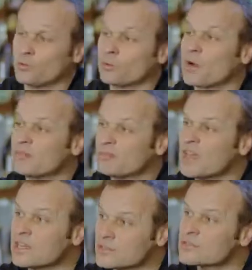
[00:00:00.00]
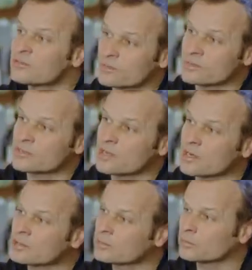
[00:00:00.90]
for the right face for this
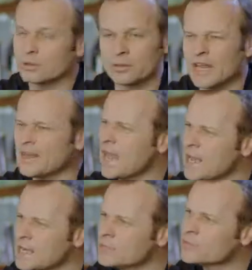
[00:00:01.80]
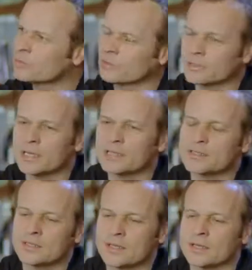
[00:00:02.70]
character. We're looking at age, we're looking
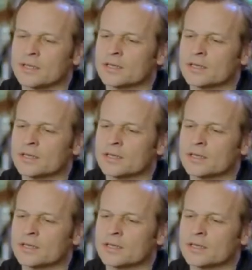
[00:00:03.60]
at uh,